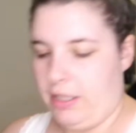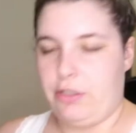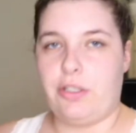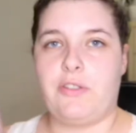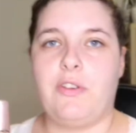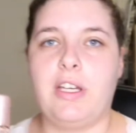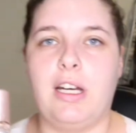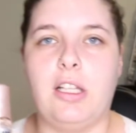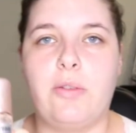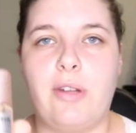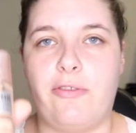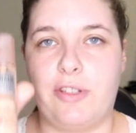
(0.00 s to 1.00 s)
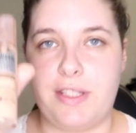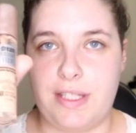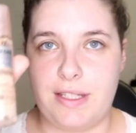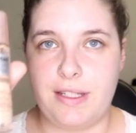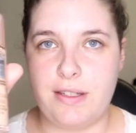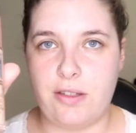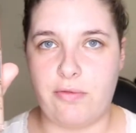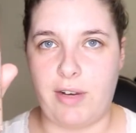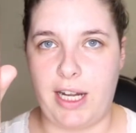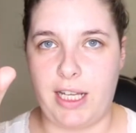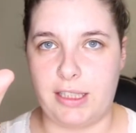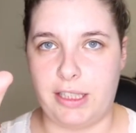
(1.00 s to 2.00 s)
Just for color reference, this is the
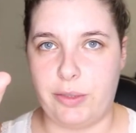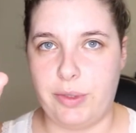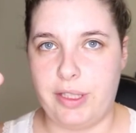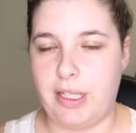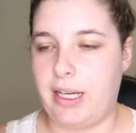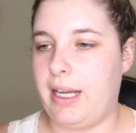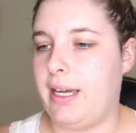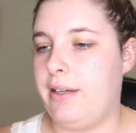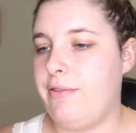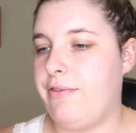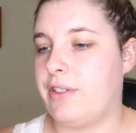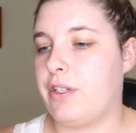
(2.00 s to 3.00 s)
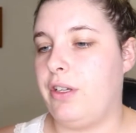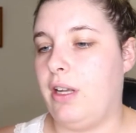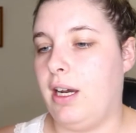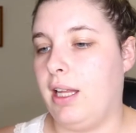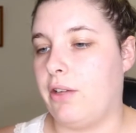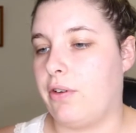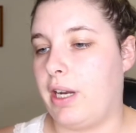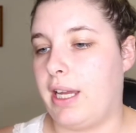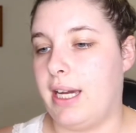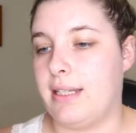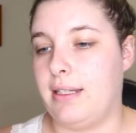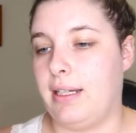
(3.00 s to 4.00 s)
Radiant Liquid that I have. It's got hyaluronic
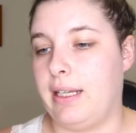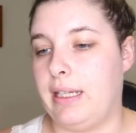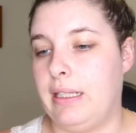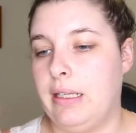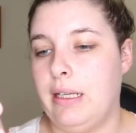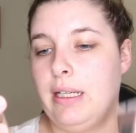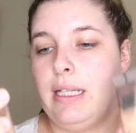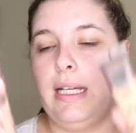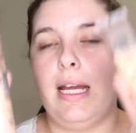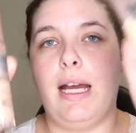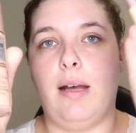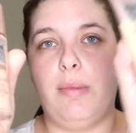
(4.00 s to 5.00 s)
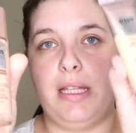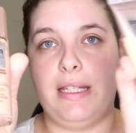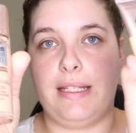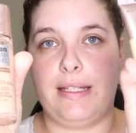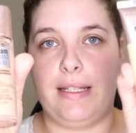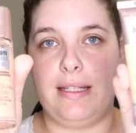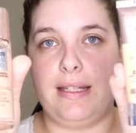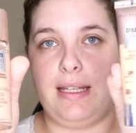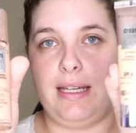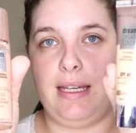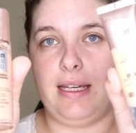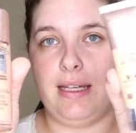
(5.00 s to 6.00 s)
acid in it. And this is
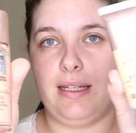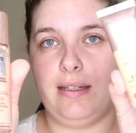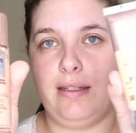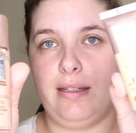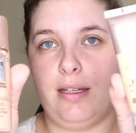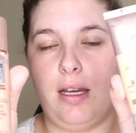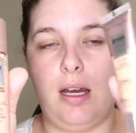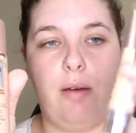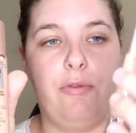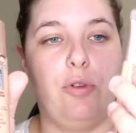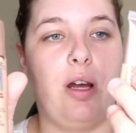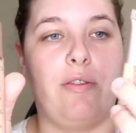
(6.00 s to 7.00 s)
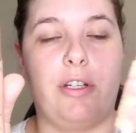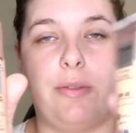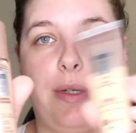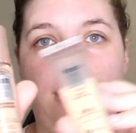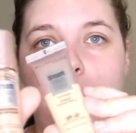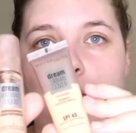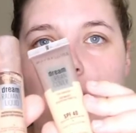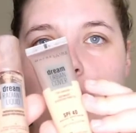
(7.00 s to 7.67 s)
the full coverage one.